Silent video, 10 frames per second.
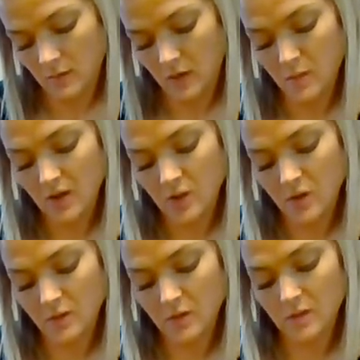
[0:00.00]
You make sure
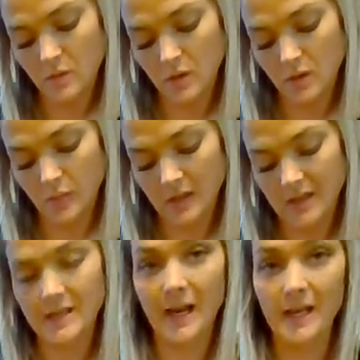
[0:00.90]
you want to roll it
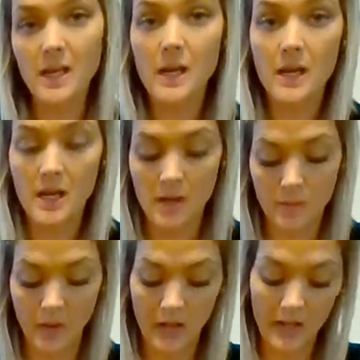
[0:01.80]
pretty tight,
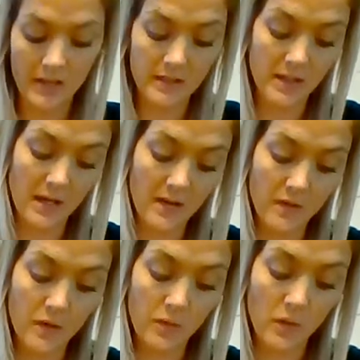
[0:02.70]
because
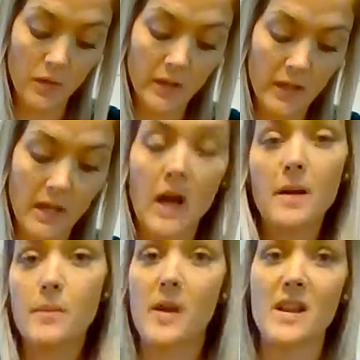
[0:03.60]
if you roll it
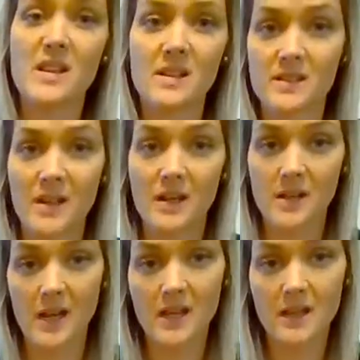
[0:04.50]
up and it's not
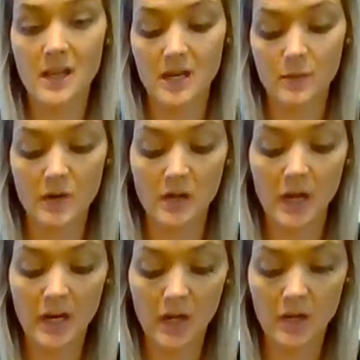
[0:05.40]
tight, then when you
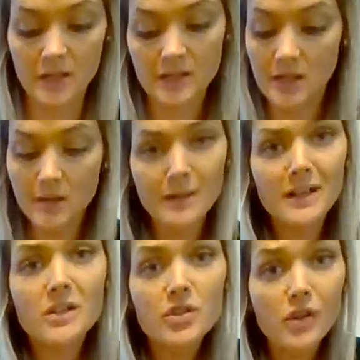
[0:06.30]
cut it, all your cinnamon
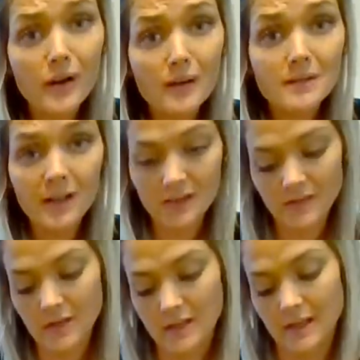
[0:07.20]
and sugar is going to
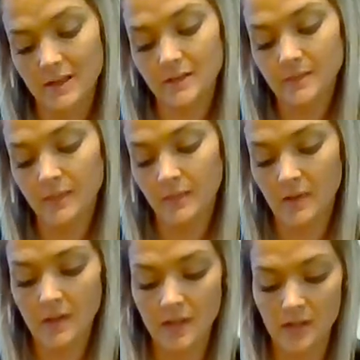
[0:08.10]
fall out.
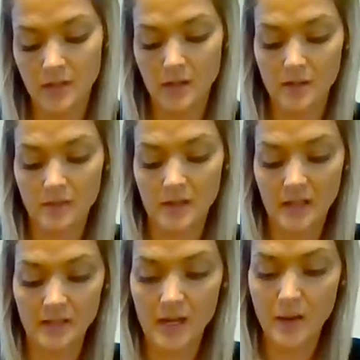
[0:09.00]
You don't want
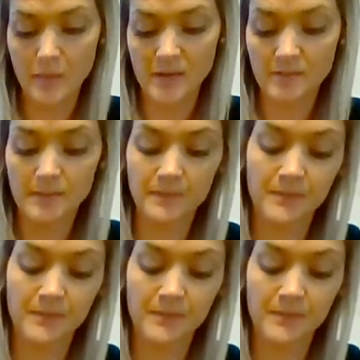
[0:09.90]
that to happen.